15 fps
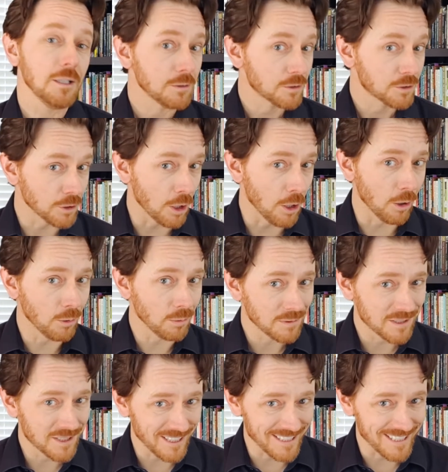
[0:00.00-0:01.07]
So
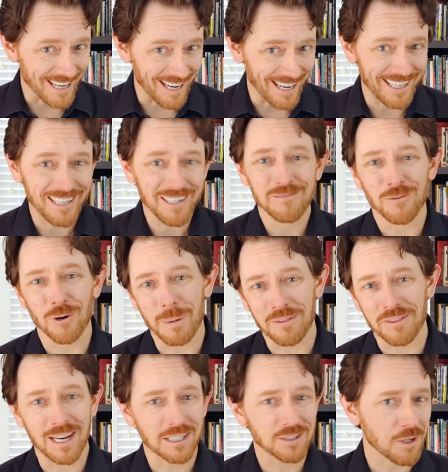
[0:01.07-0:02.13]
today, for about
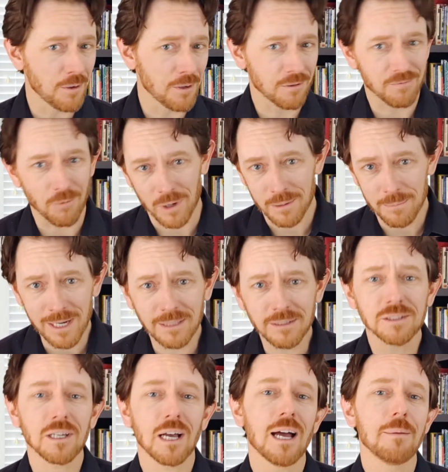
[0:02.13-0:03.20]
the next 30 or 40
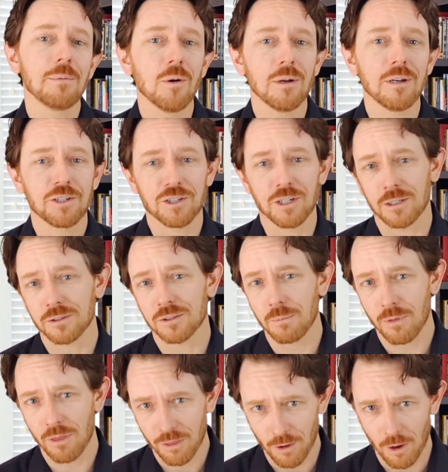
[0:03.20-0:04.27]
minutes, I'm going to share some
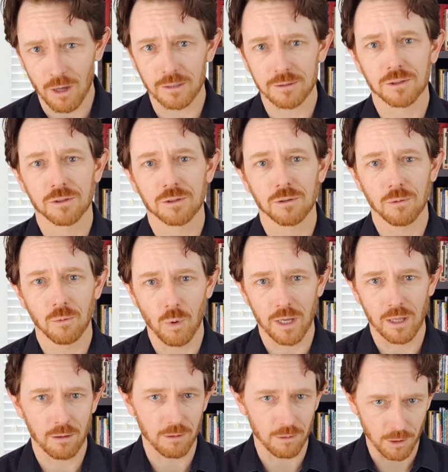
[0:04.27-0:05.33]
thoughts
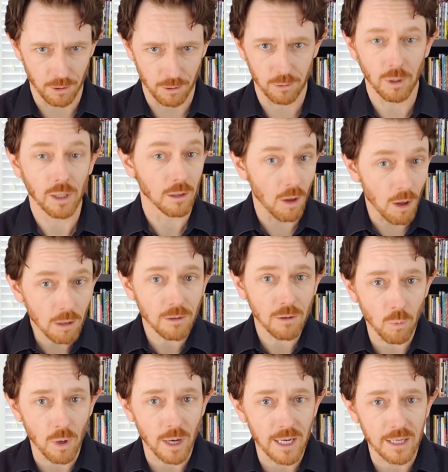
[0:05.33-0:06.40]
with you. Along the
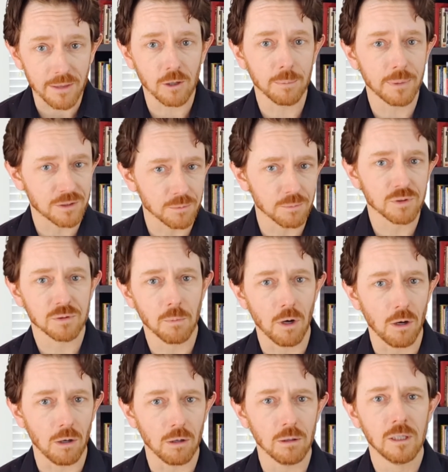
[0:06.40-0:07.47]
way, there'll be some
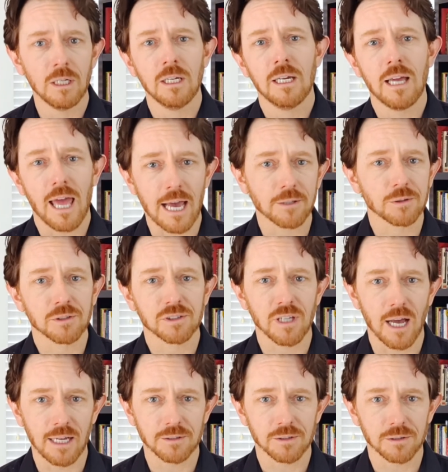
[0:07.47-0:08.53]
small
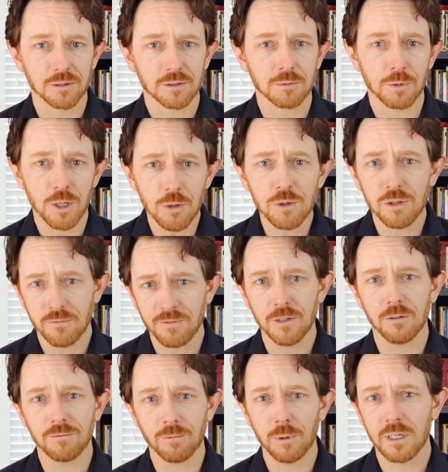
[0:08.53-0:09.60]
exercises. You should
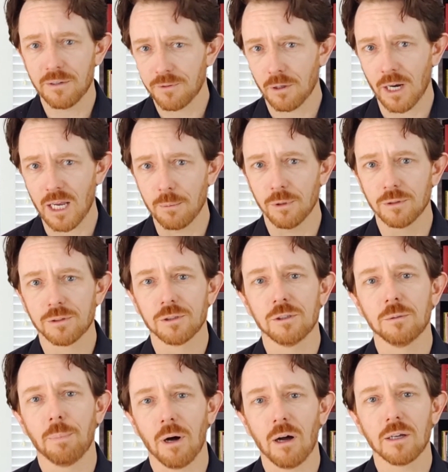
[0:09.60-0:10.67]
feel free, if you're able,
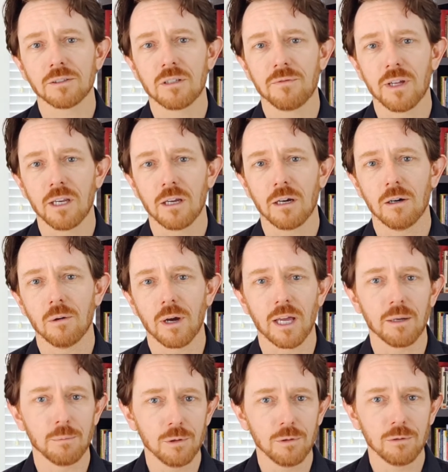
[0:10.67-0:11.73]
to pause the video
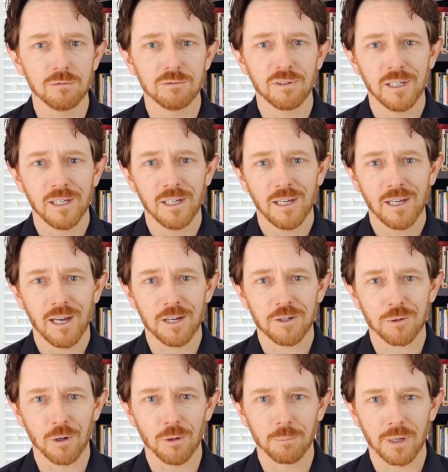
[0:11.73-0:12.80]
and move
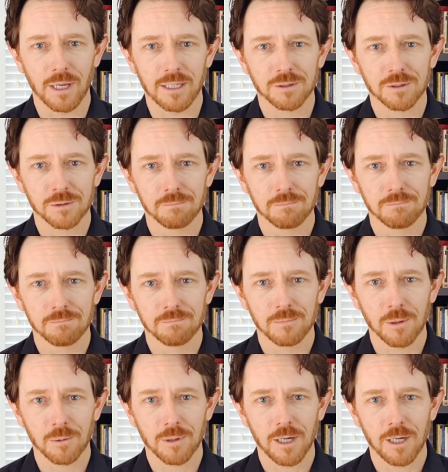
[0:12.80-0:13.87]
at your own pace.
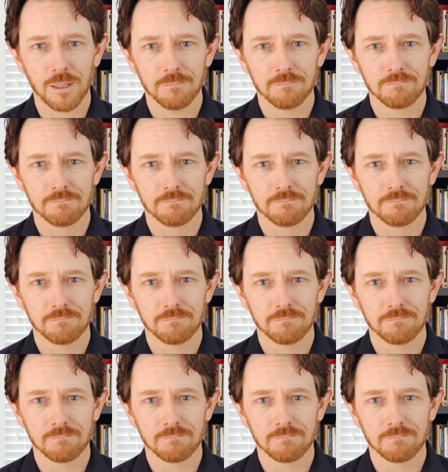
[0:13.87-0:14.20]
Okay?